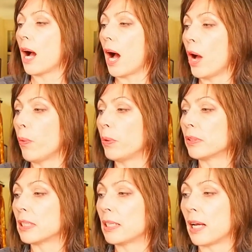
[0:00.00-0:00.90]
I will
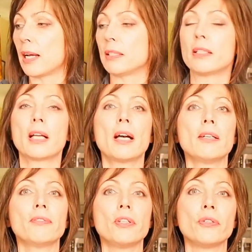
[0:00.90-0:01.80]
not
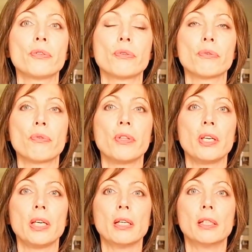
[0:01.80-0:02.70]
dive into
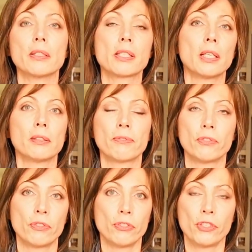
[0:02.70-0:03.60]
the
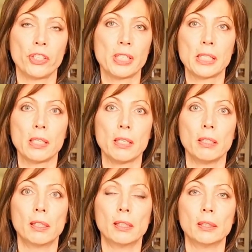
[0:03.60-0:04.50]
self-GC
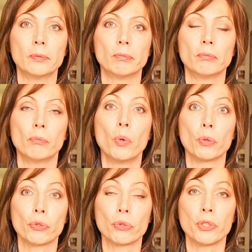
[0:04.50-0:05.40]

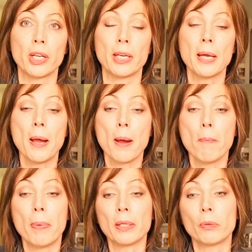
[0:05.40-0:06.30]
mode today,
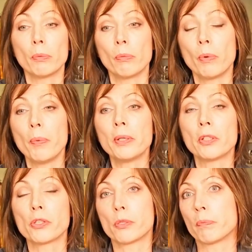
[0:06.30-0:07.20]
but we will
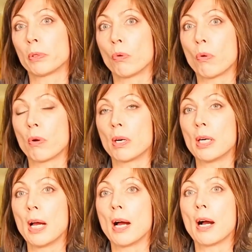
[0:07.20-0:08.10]
explore
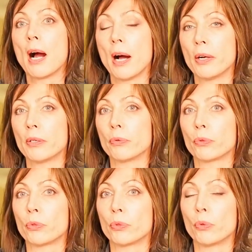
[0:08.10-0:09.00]
how
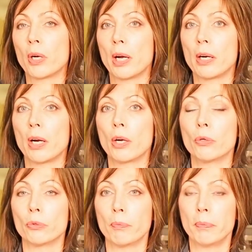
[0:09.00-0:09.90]
to hire a
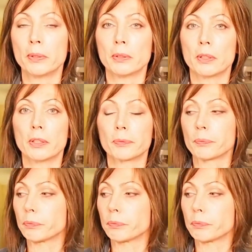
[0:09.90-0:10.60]
good builder.